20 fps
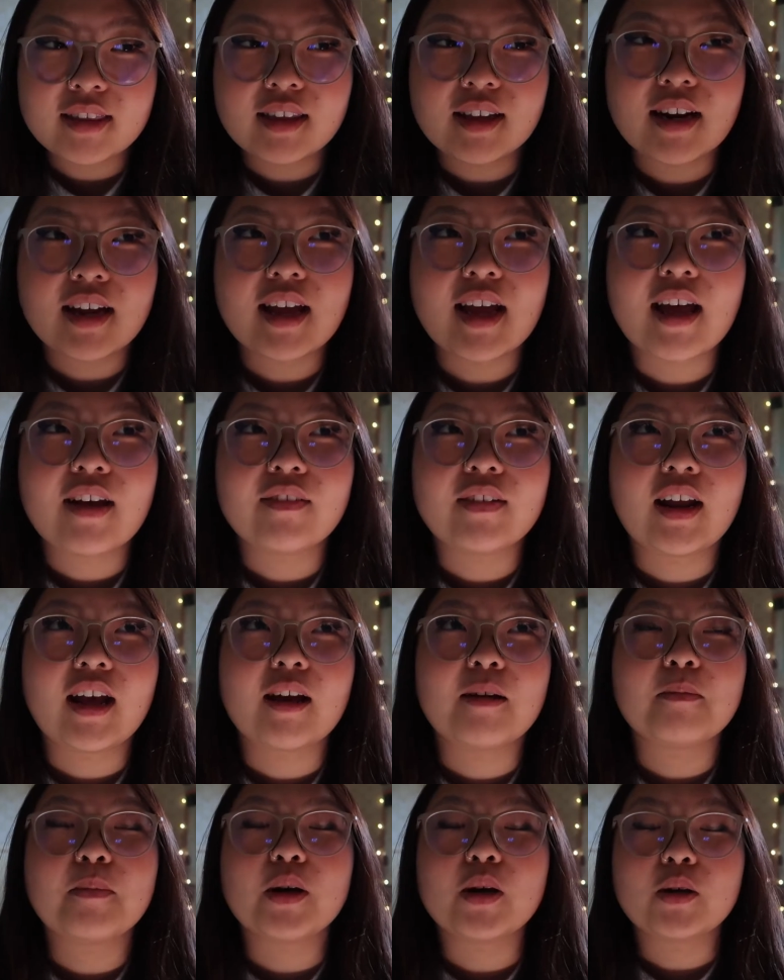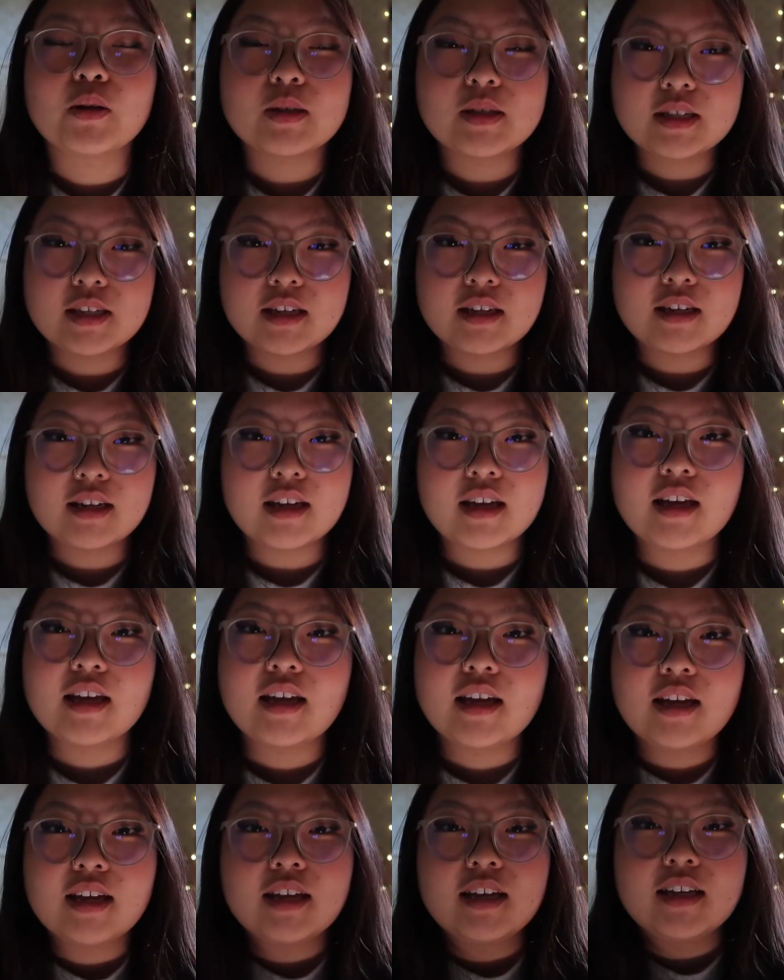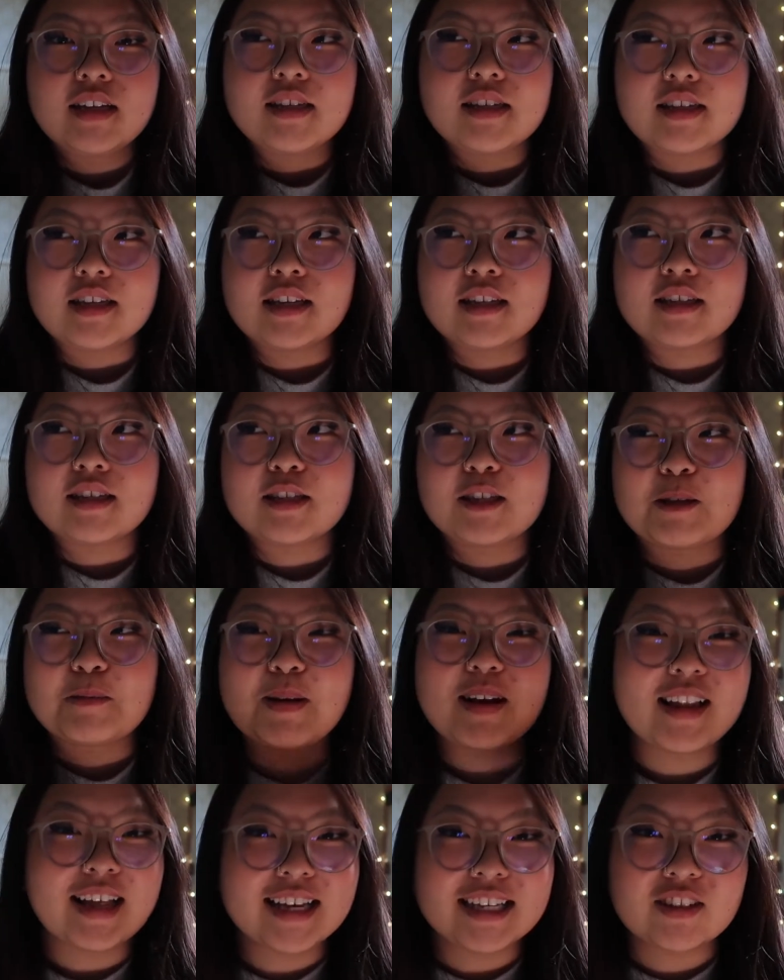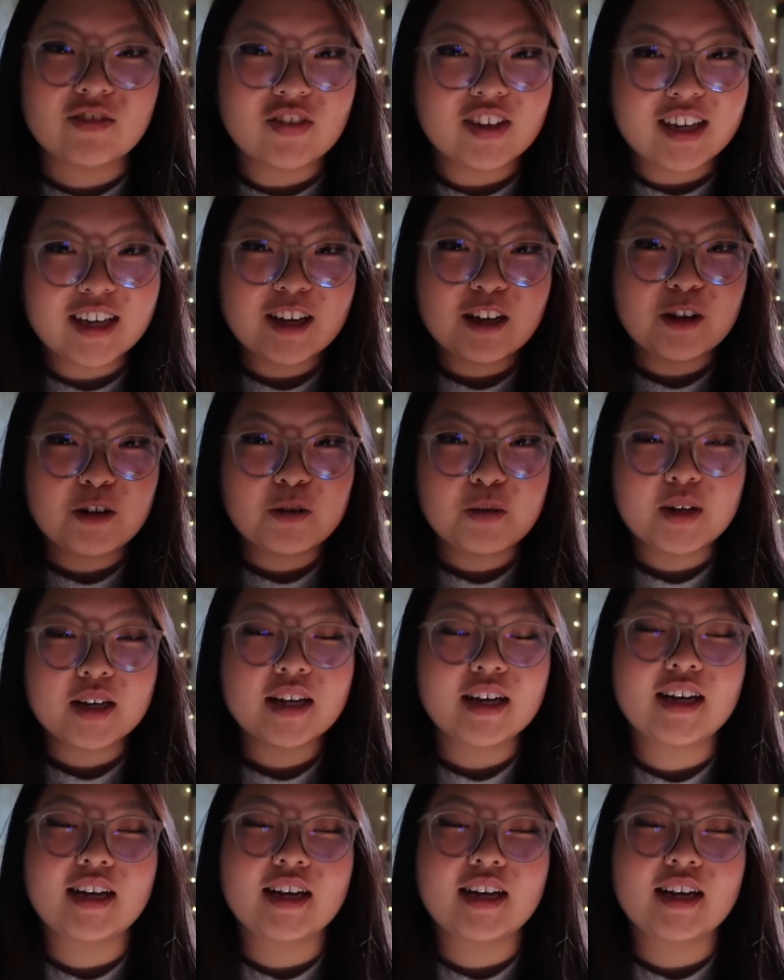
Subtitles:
that I have not posted since my last video.